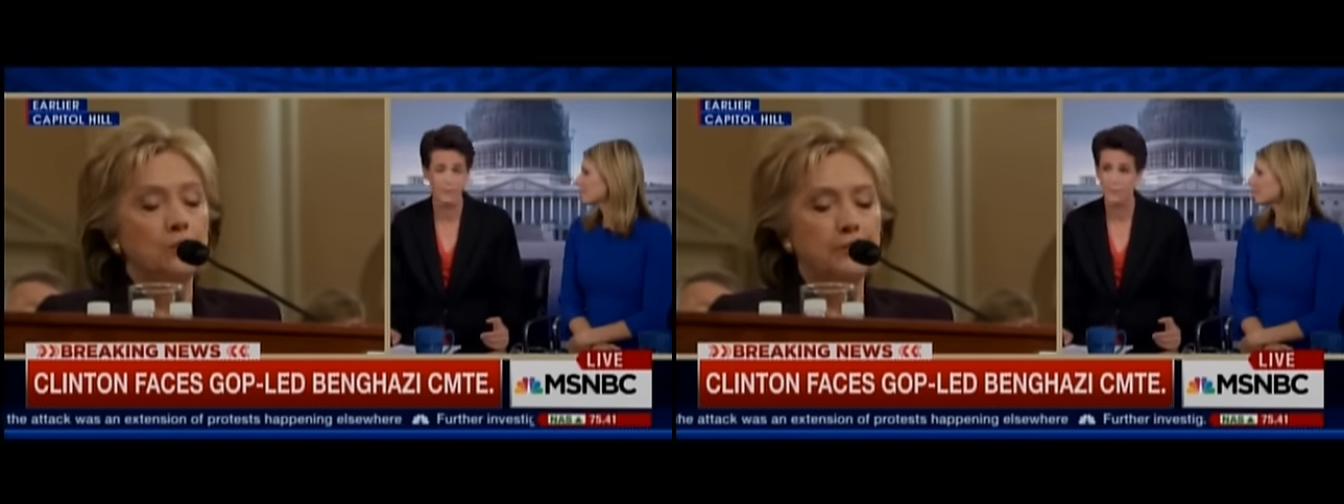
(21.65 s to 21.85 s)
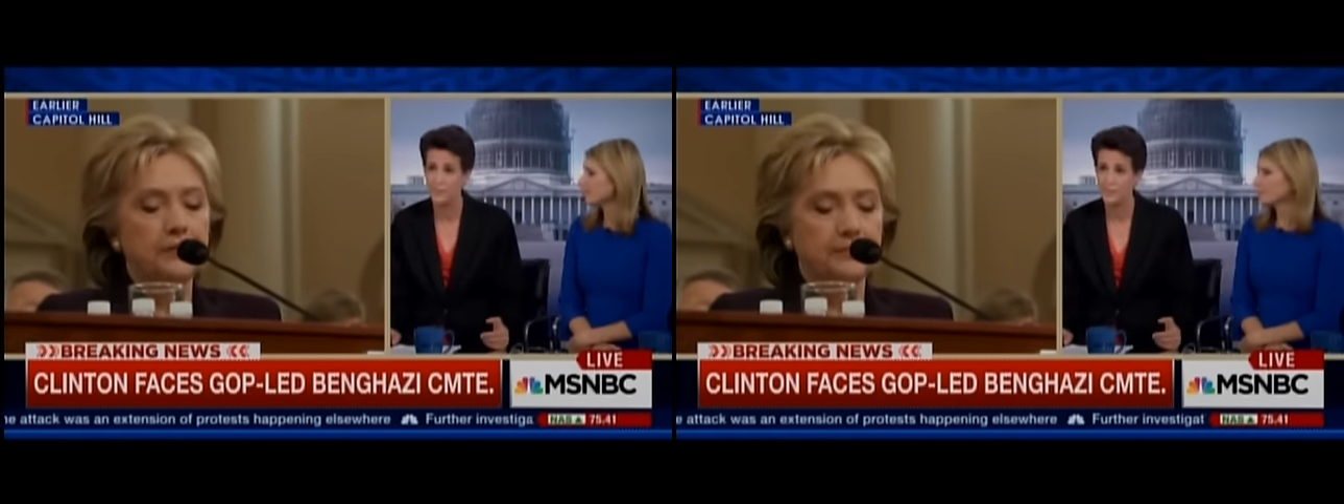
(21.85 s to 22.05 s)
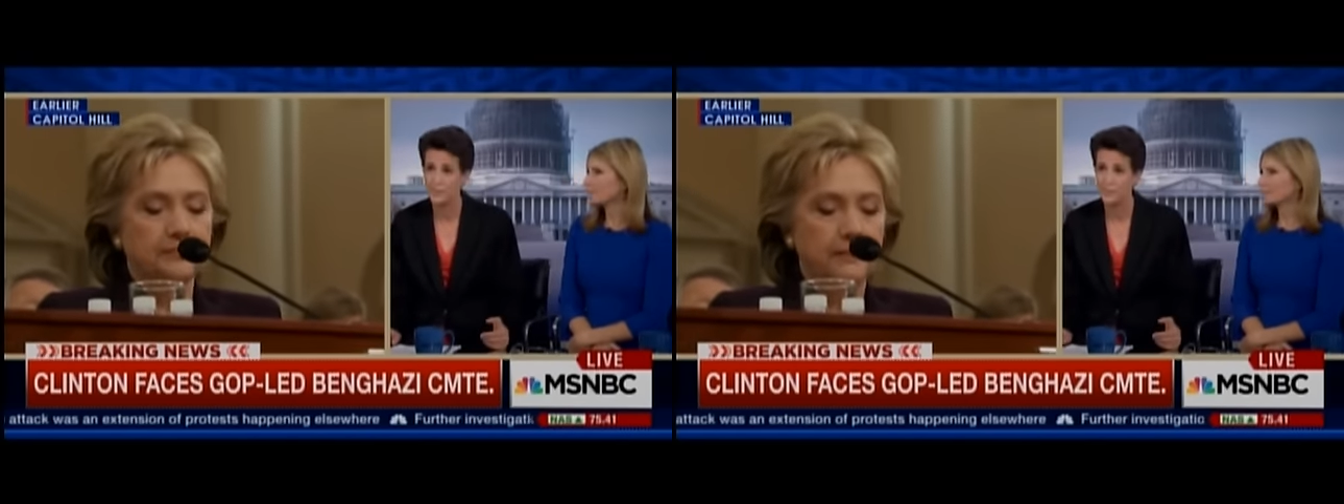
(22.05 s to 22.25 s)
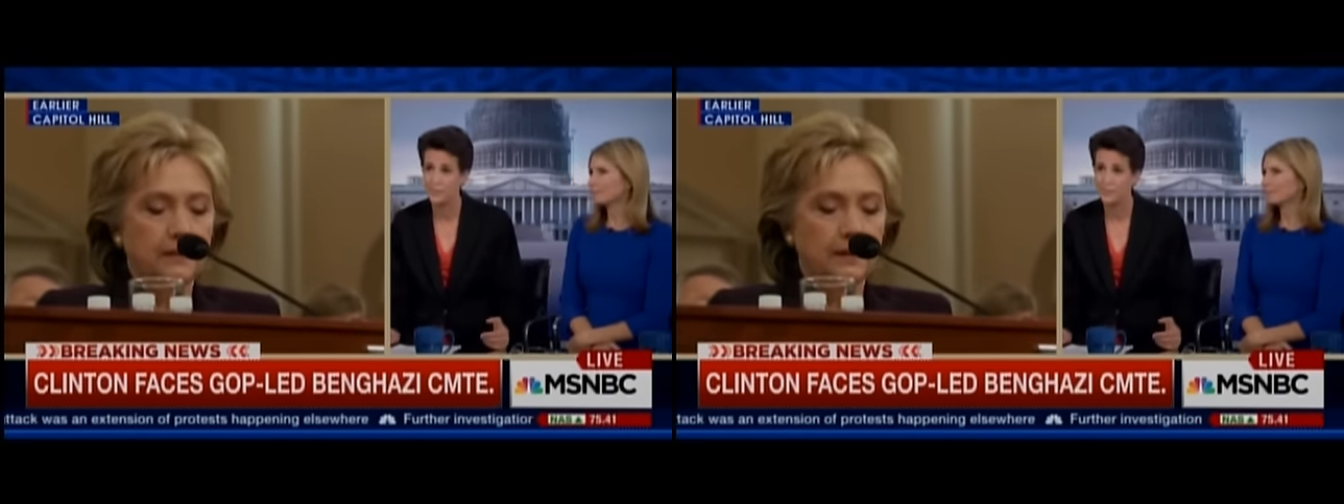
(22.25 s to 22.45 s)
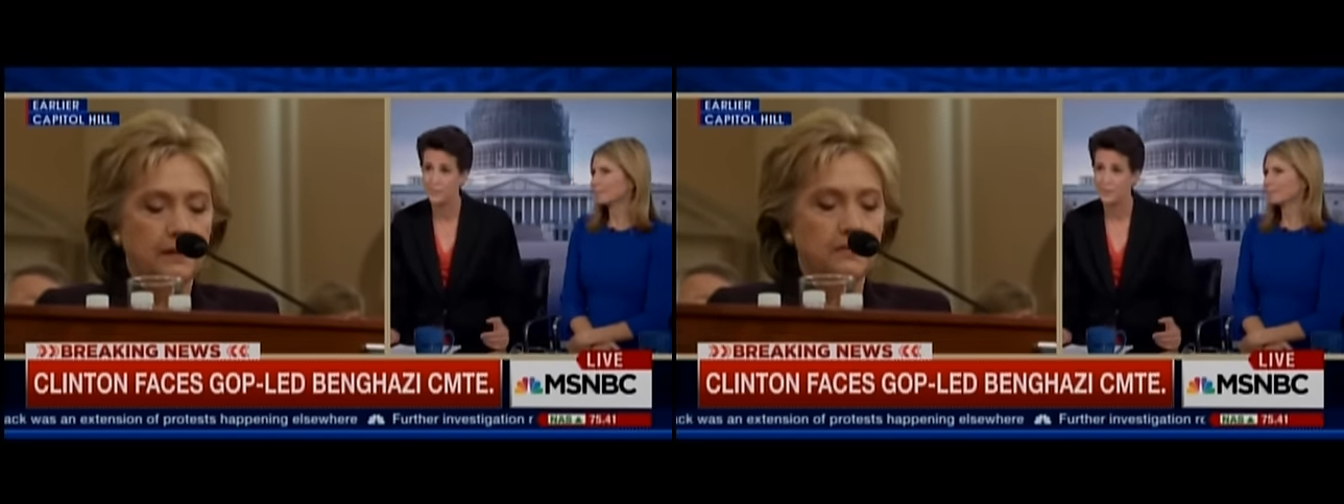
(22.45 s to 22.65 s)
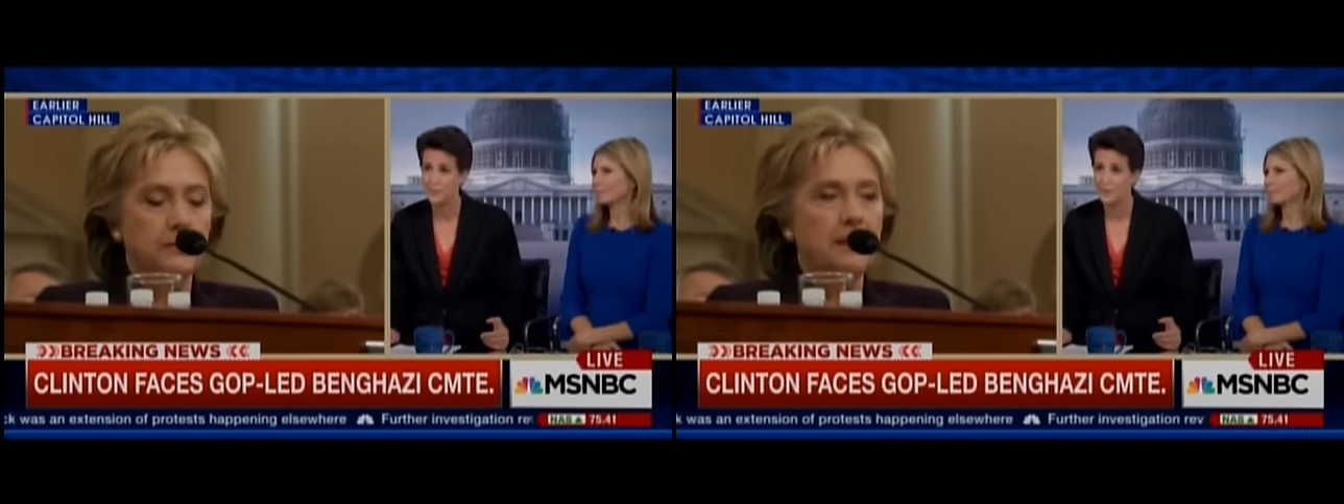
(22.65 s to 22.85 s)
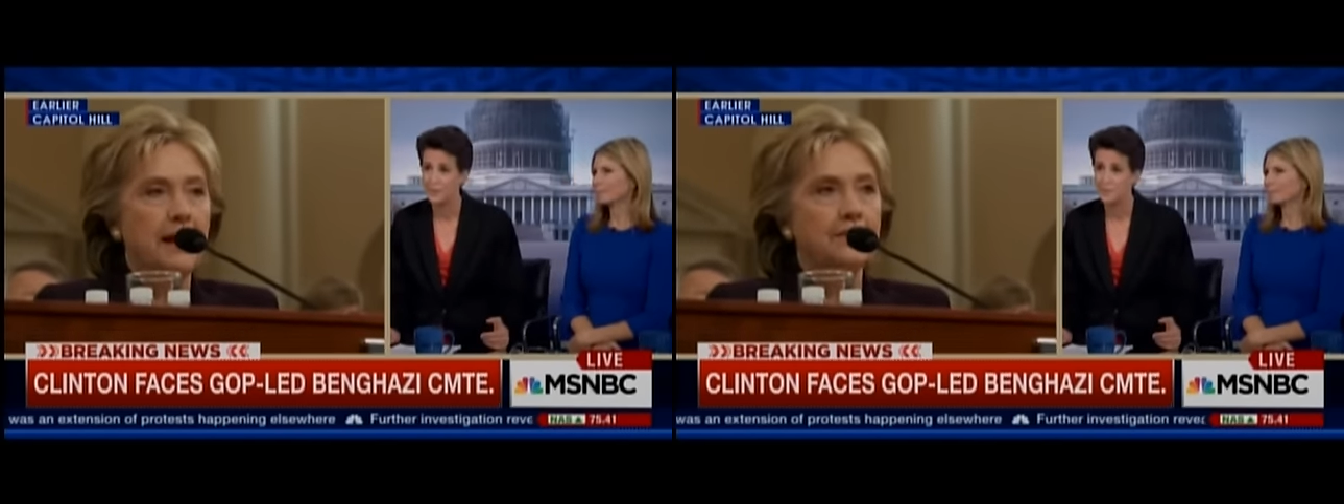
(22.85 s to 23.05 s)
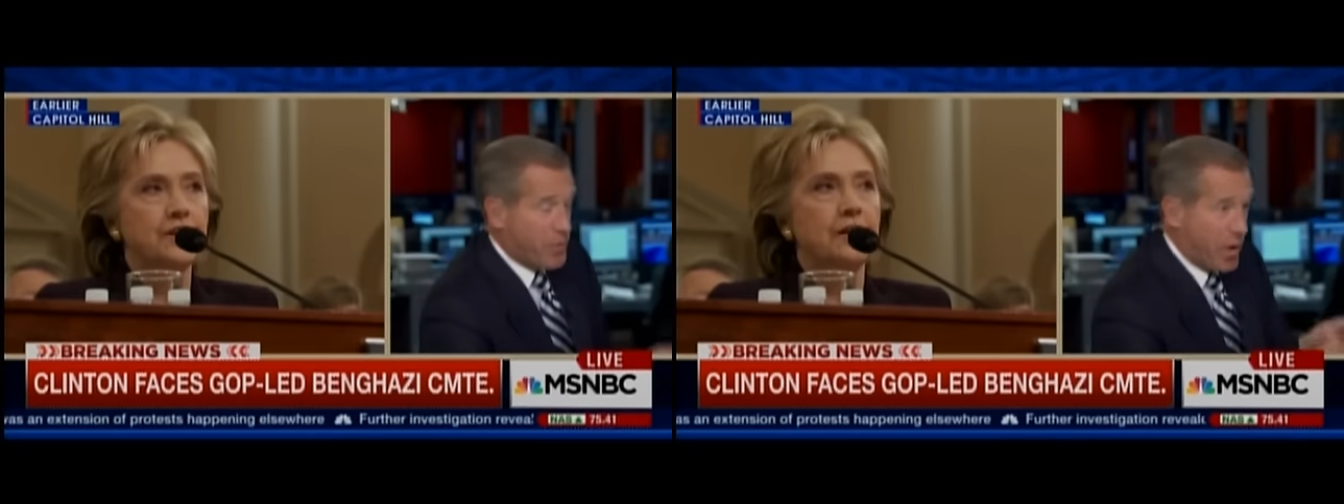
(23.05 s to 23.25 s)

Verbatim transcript: Lawrence O'Donnell. First of